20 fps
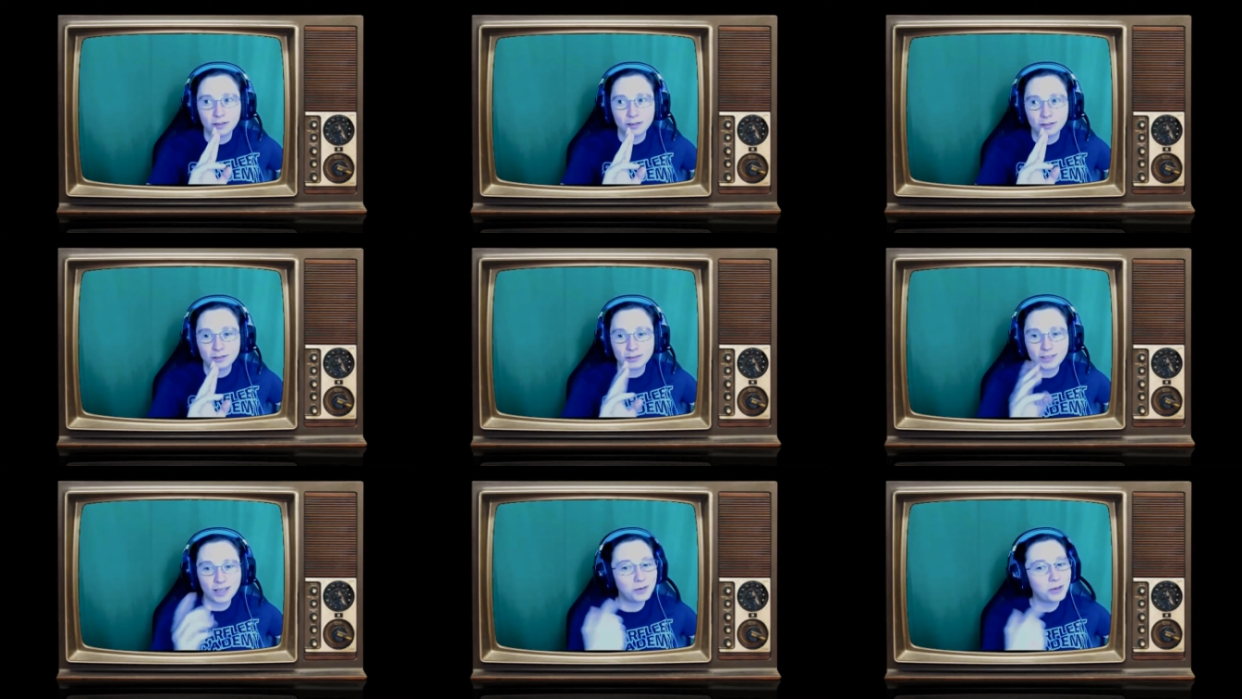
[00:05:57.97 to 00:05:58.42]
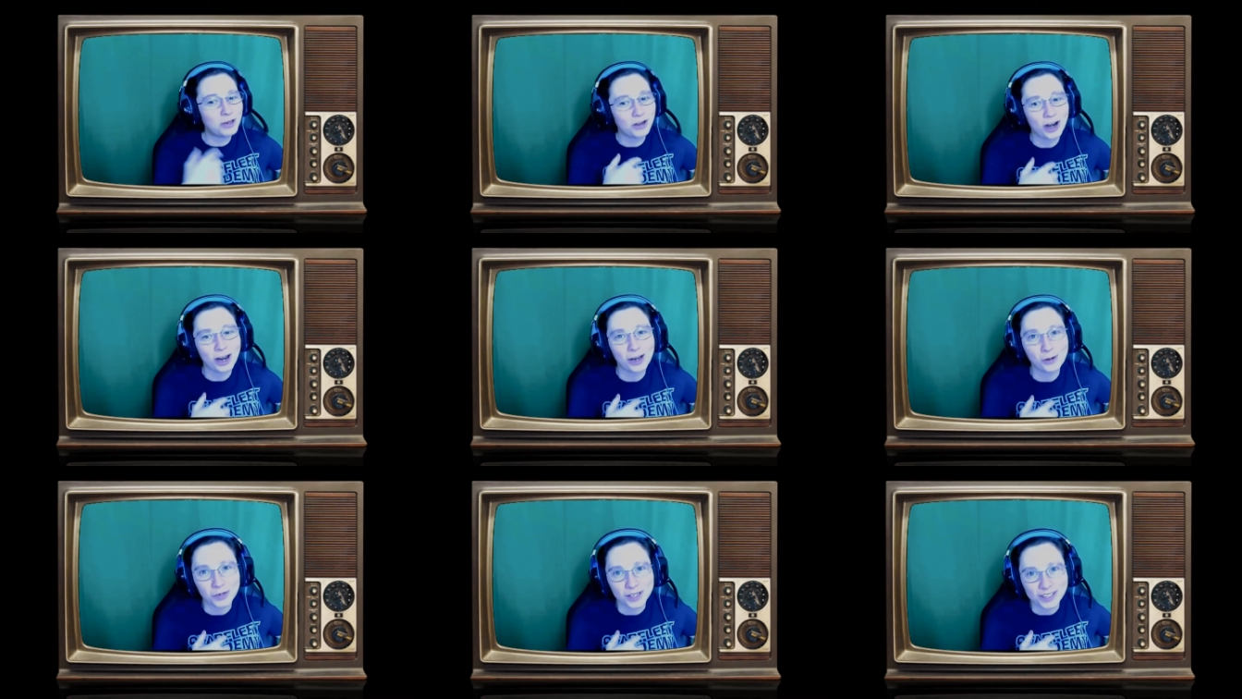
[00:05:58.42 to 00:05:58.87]
Same year
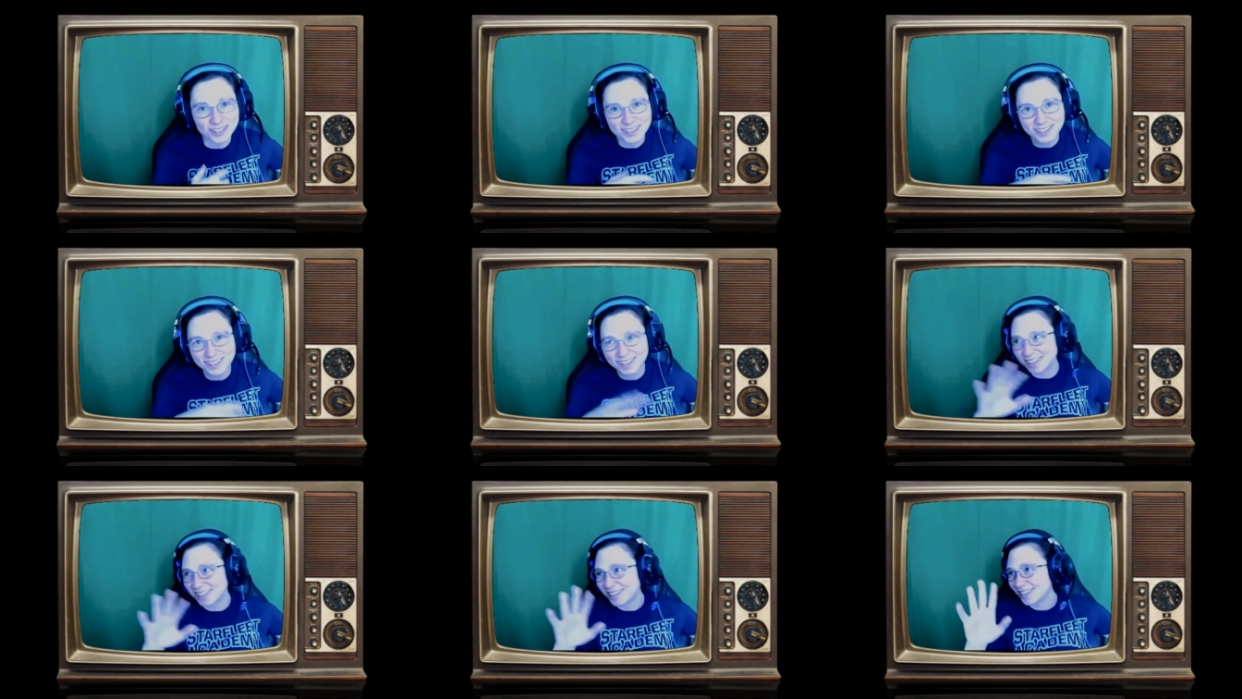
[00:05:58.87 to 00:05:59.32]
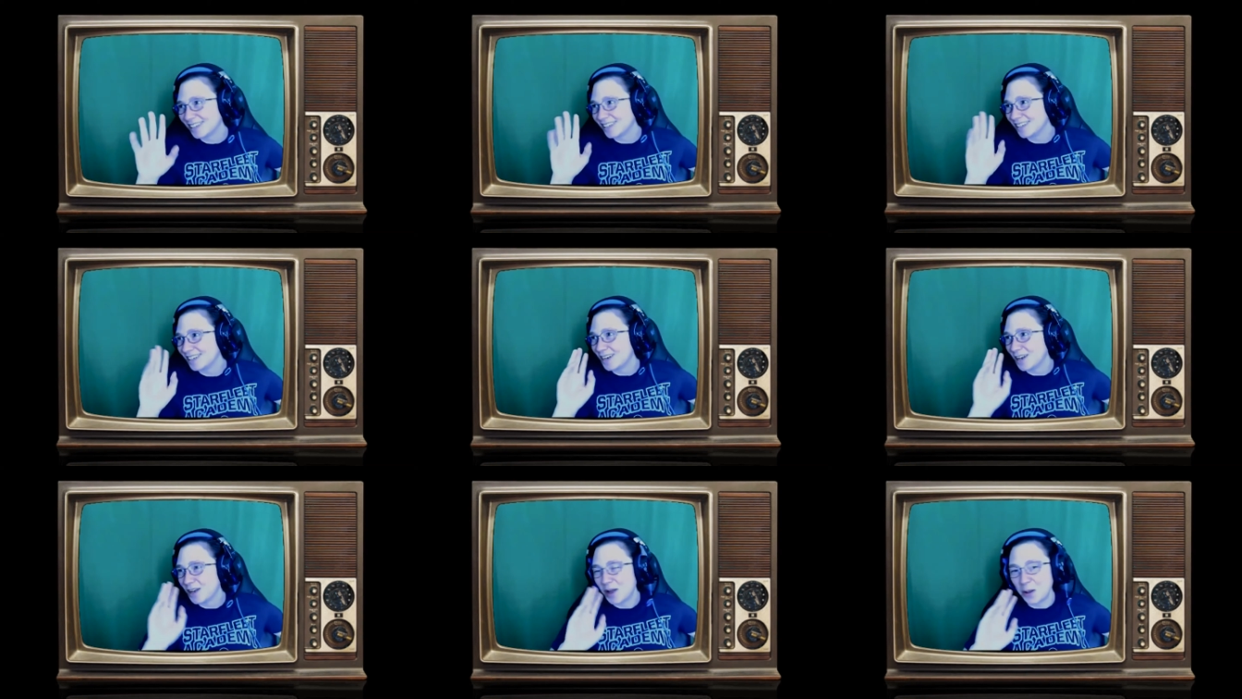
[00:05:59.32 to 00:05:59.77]
I was.
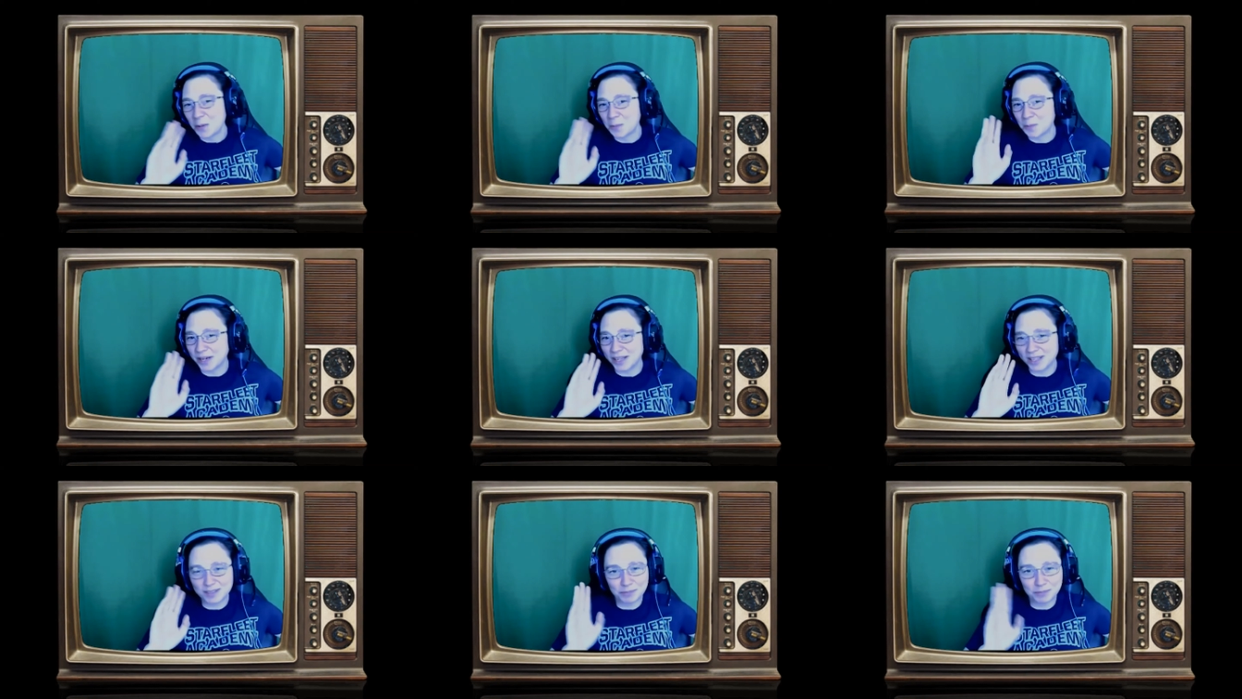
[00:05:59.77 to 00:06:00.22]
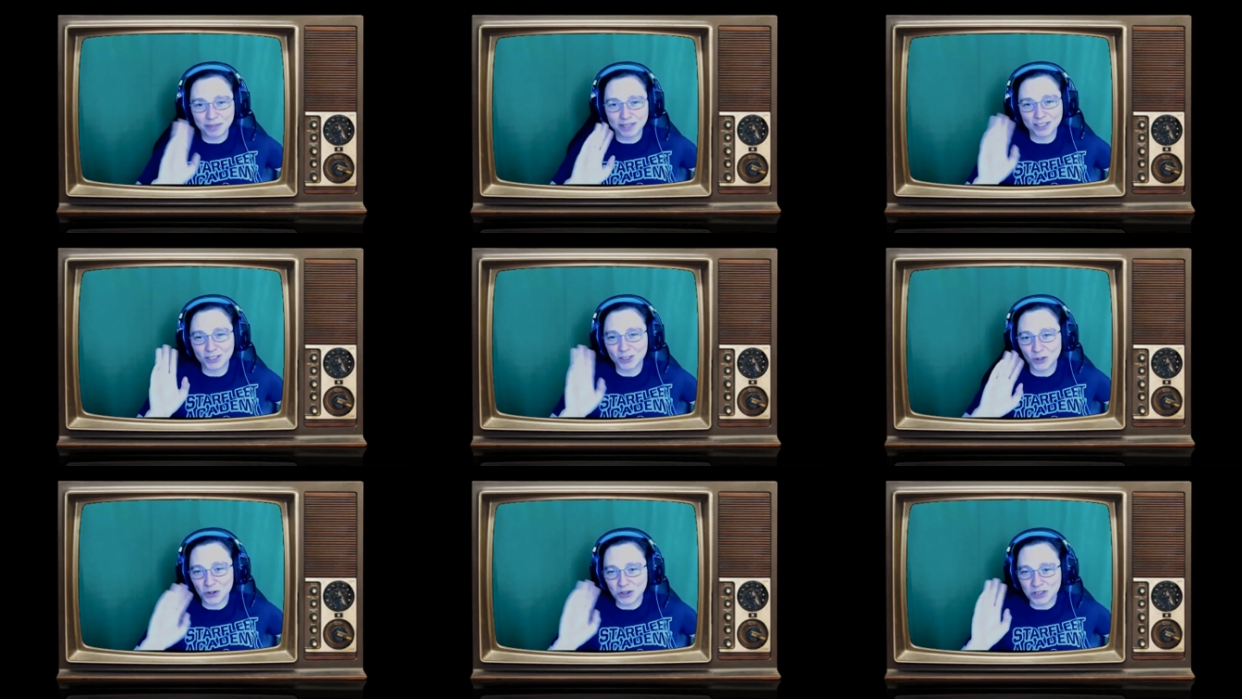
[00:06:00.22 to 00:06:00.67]
But the
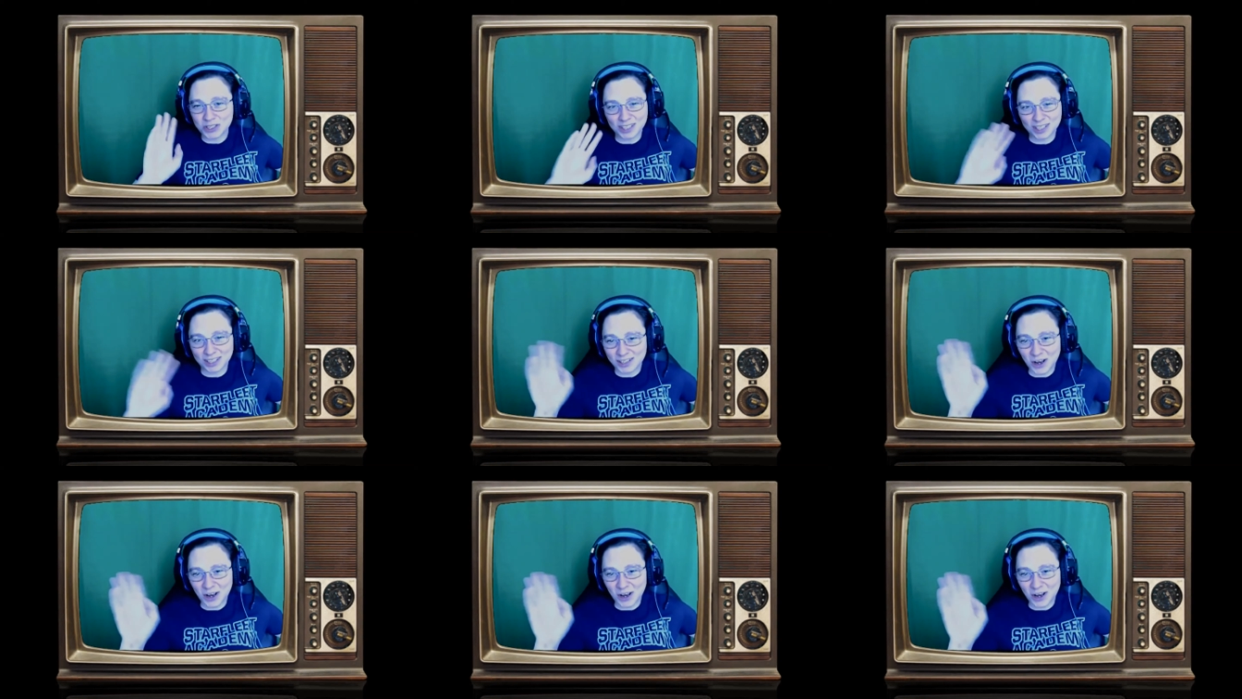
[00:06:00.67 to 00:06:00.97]
story is like,